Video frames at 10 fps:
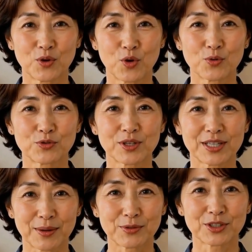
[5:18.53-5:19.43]
over
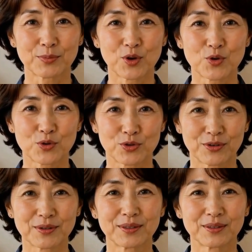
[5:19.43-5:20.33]
an empty bowl.
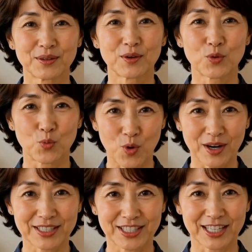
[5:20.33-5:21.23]

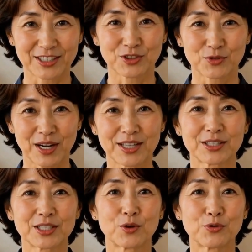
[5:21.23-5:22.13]
One date
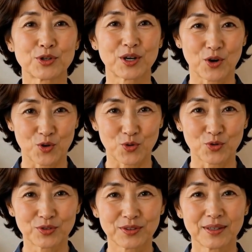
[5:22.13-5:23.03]
directly over a hole,